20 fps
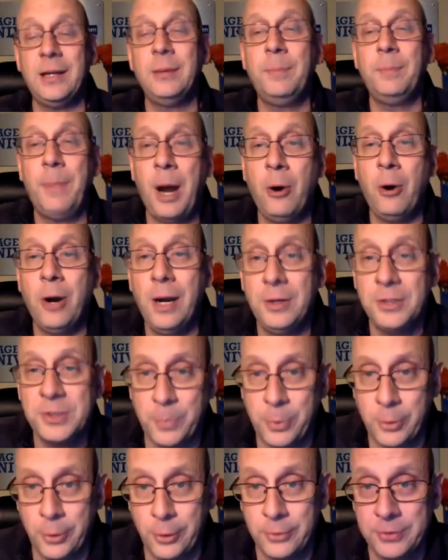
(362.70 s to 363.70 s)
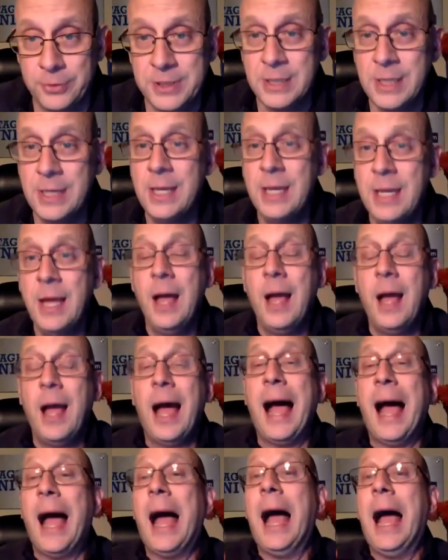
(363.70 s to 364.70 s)
Powerhouse Pros.
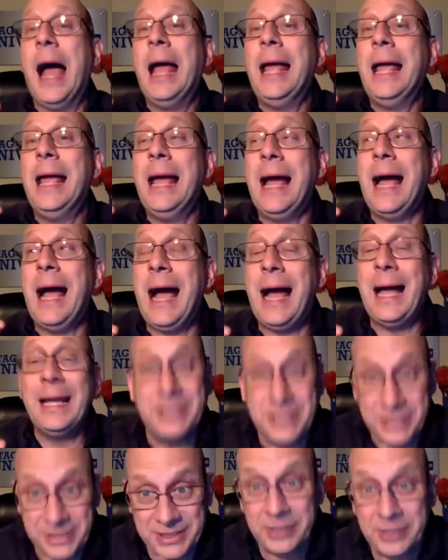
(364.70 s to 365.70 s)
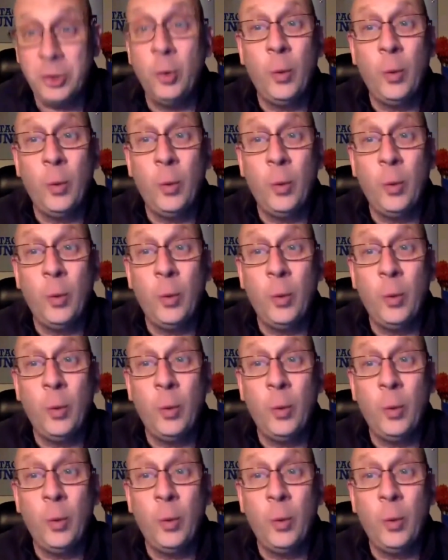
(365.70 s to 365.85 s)
I still,